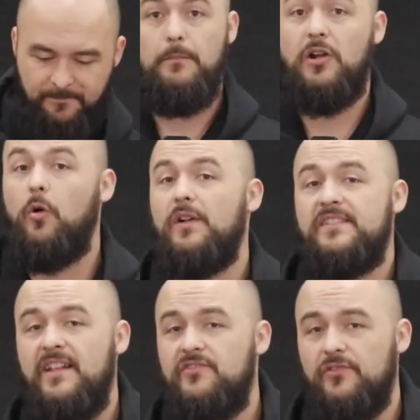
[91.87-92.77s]
But Core
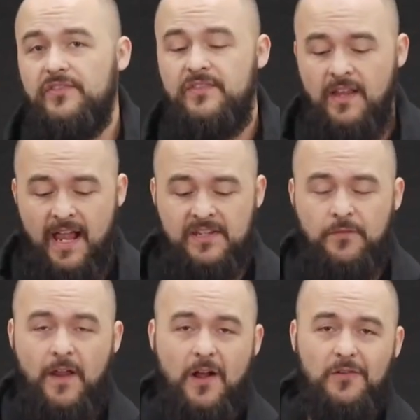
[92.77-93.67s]
Essentials has
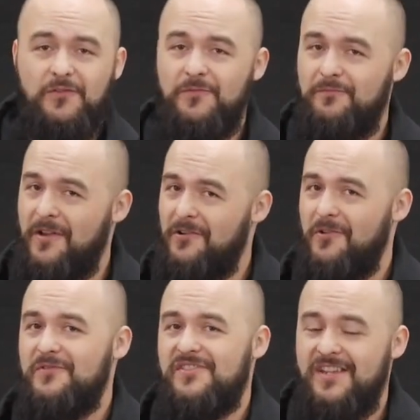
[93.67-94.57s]
found their
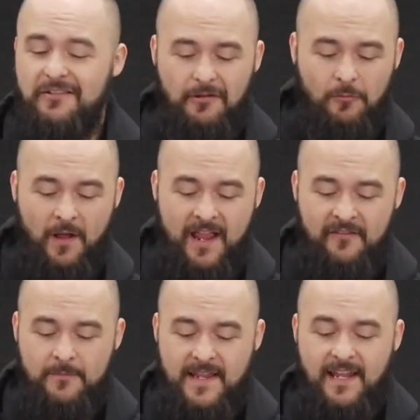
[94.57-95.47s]
own secret way
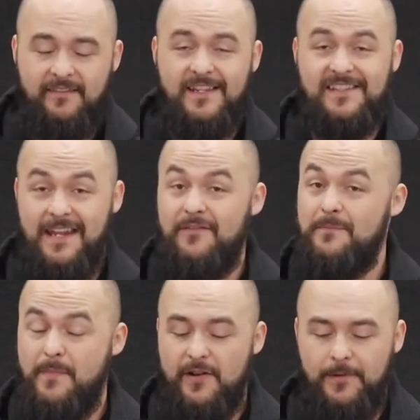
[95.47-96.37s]
of making this
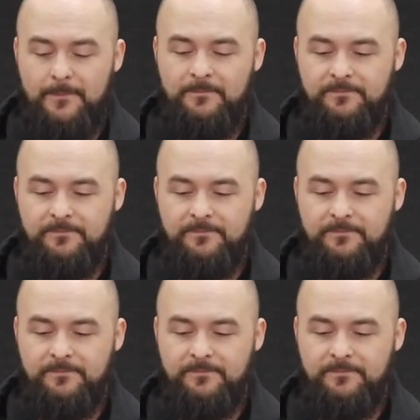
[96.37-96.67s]
even better.